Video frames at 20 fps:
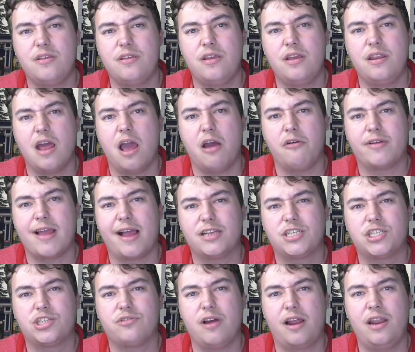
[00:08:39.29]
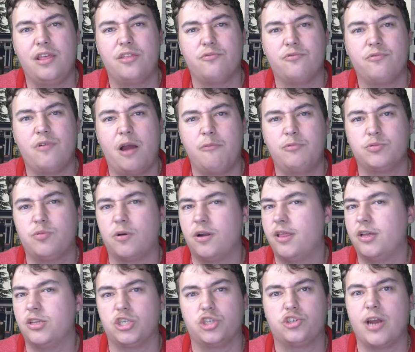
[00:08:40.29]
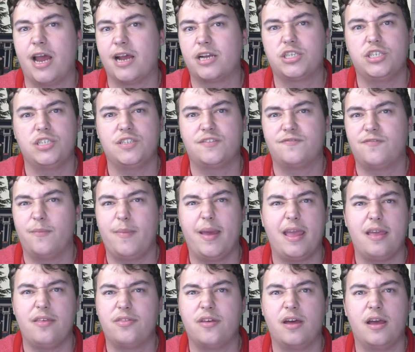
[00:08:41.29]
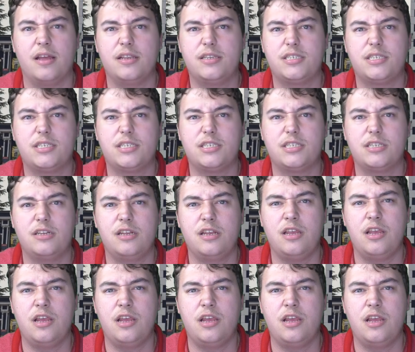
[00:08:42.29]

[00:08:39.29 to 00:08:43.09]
you know, Gangsta Granny of the Ride was one of those attractions for me that,